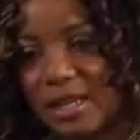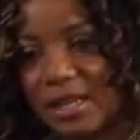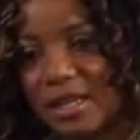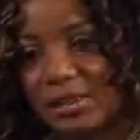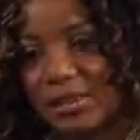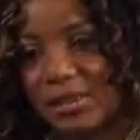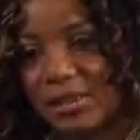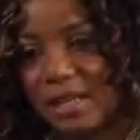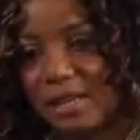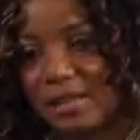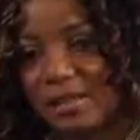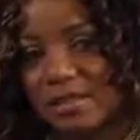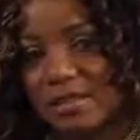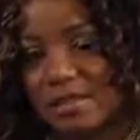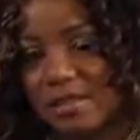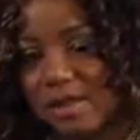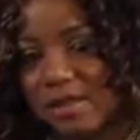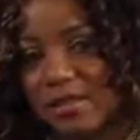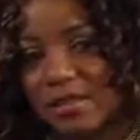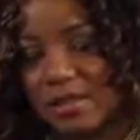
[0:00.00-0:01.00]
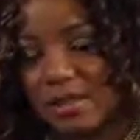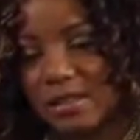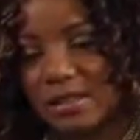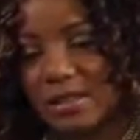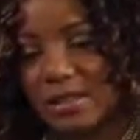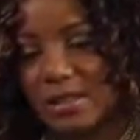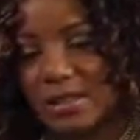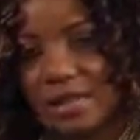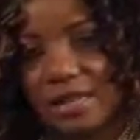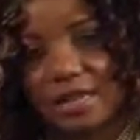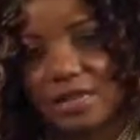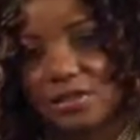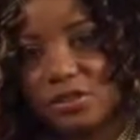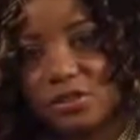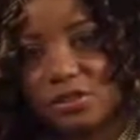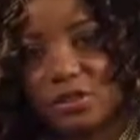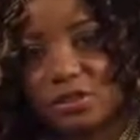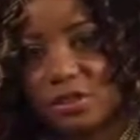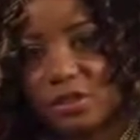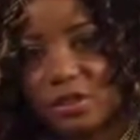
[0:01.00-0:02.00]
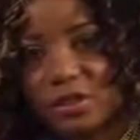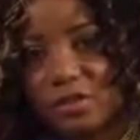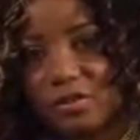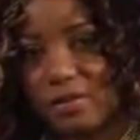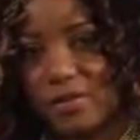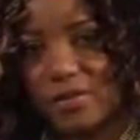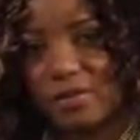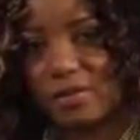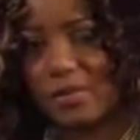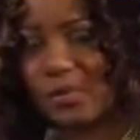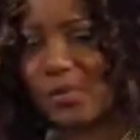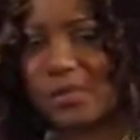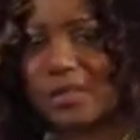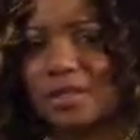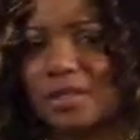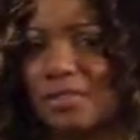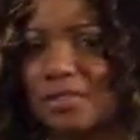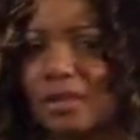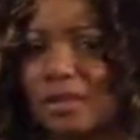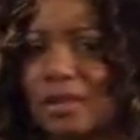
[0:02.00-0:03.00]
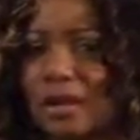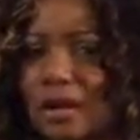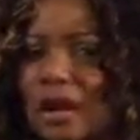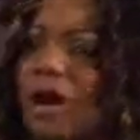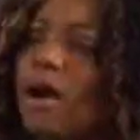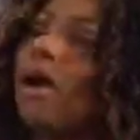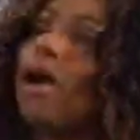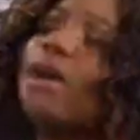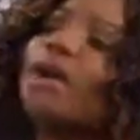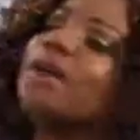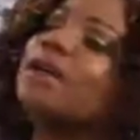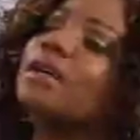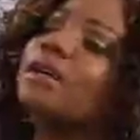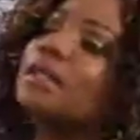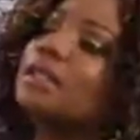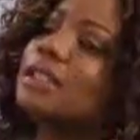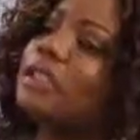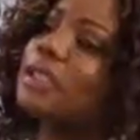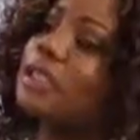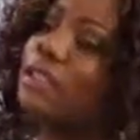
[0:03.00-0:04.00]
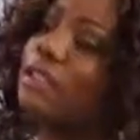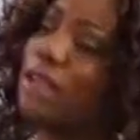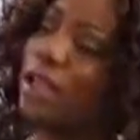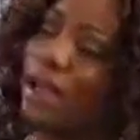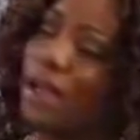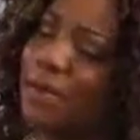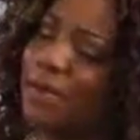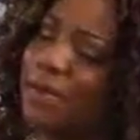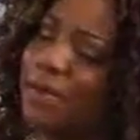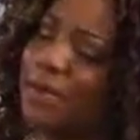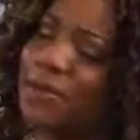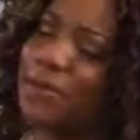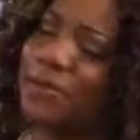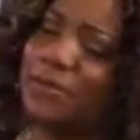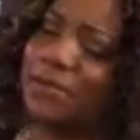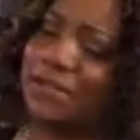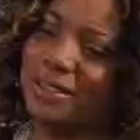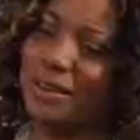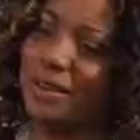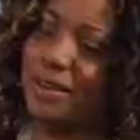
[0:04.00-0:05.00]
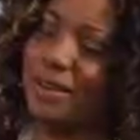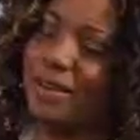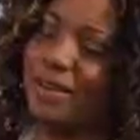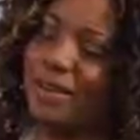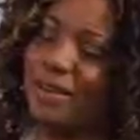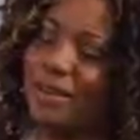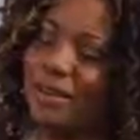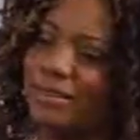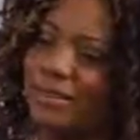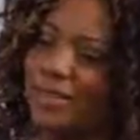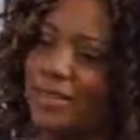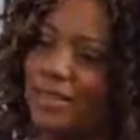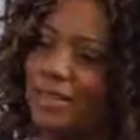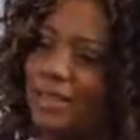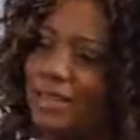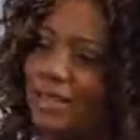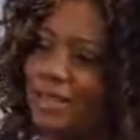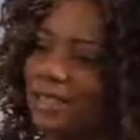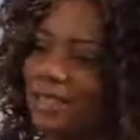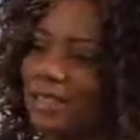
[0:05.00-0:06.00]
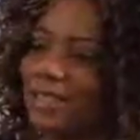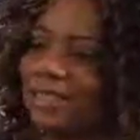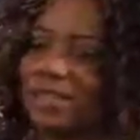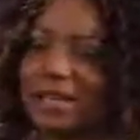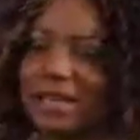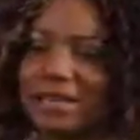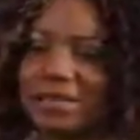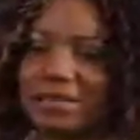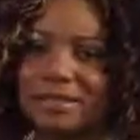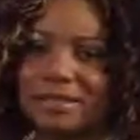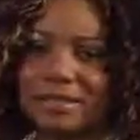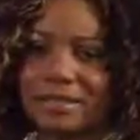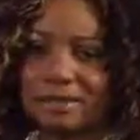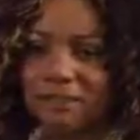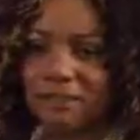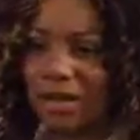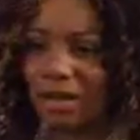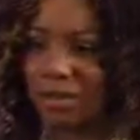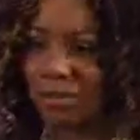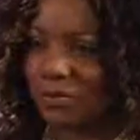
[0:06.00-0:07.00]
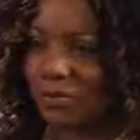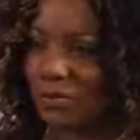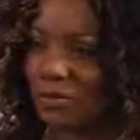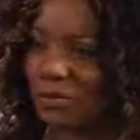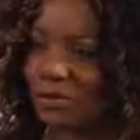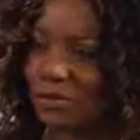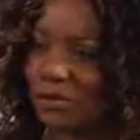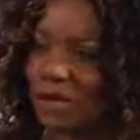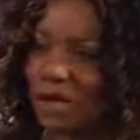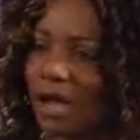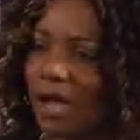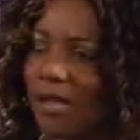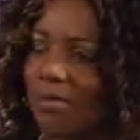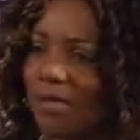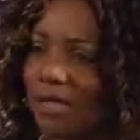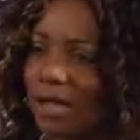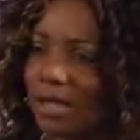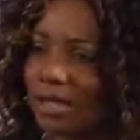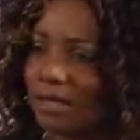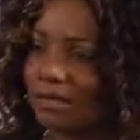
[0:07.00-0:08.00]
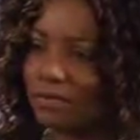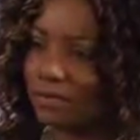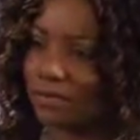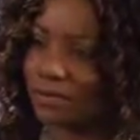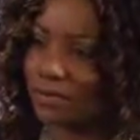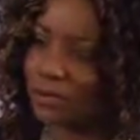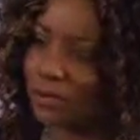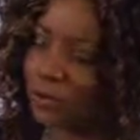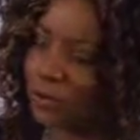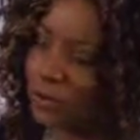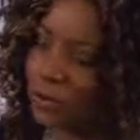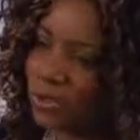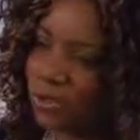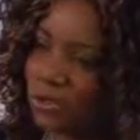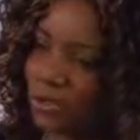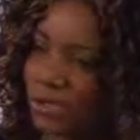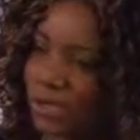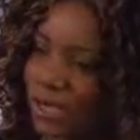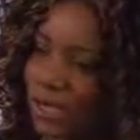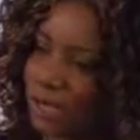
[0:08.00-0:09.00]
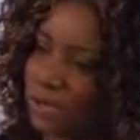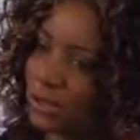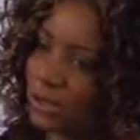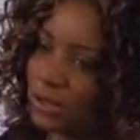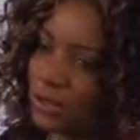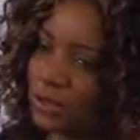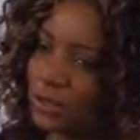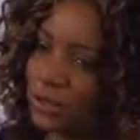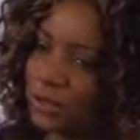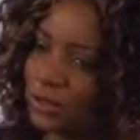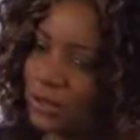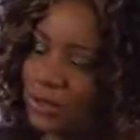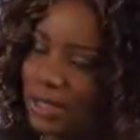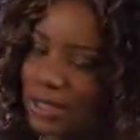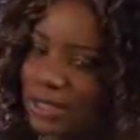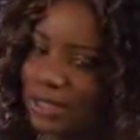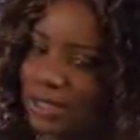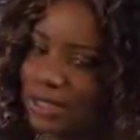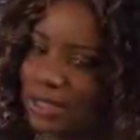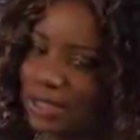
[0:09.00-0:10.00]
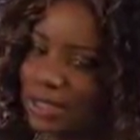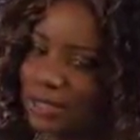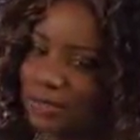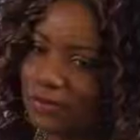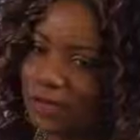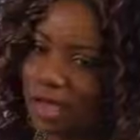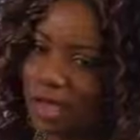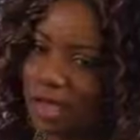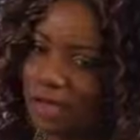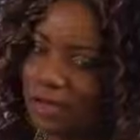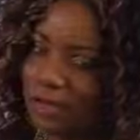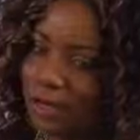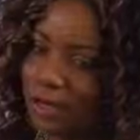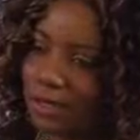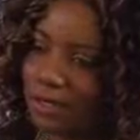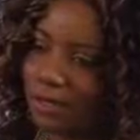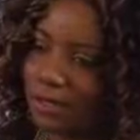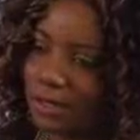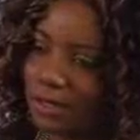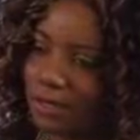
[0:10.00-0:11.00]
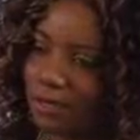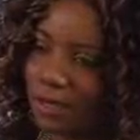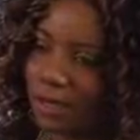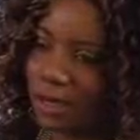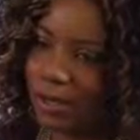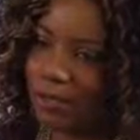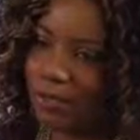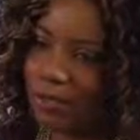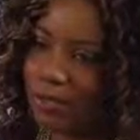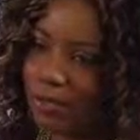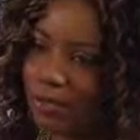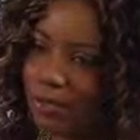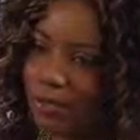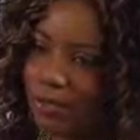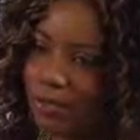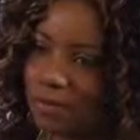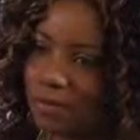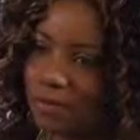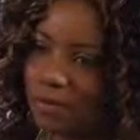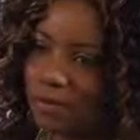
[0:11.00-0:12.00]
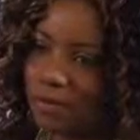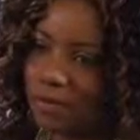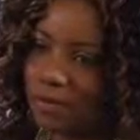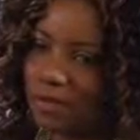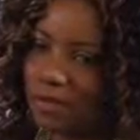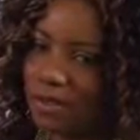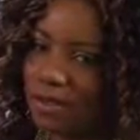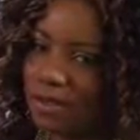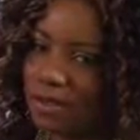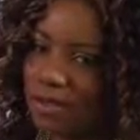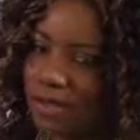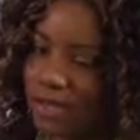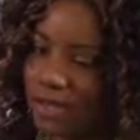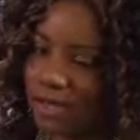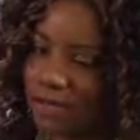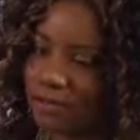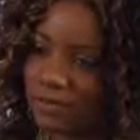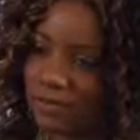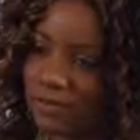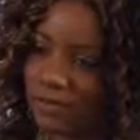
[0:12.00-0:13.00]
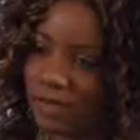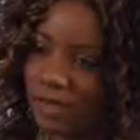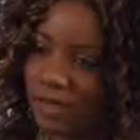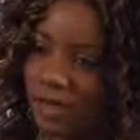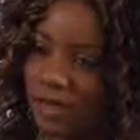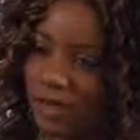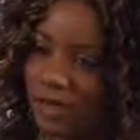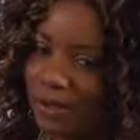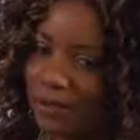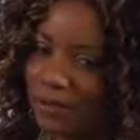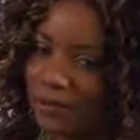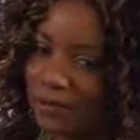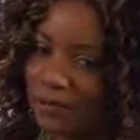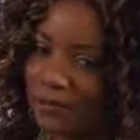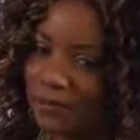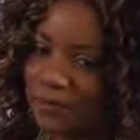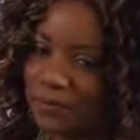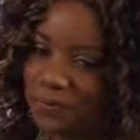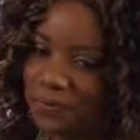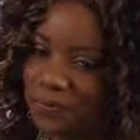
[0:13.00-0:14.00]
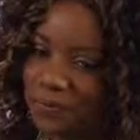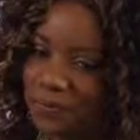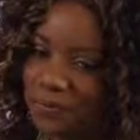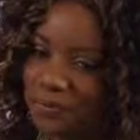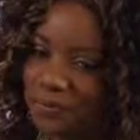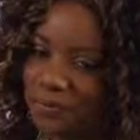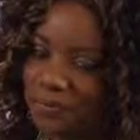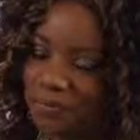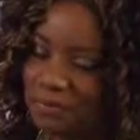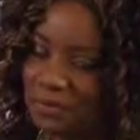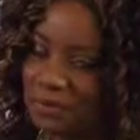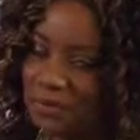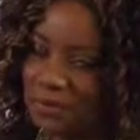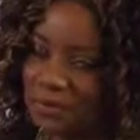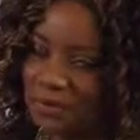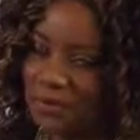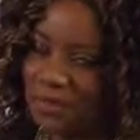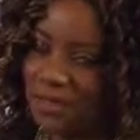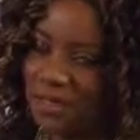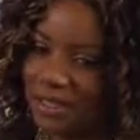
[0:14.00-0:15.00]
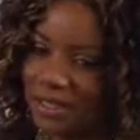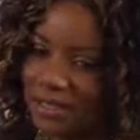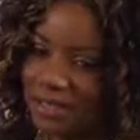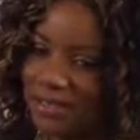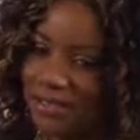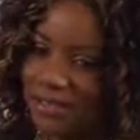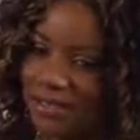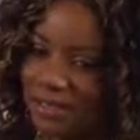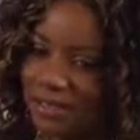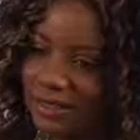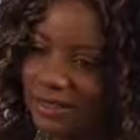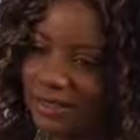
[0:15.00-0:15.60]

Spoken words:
and she has definitely blazed a trail that is going to be hard, absolutely hard to even identify with. So I'm not even sure, to be honest with you, if I can identify with the next person,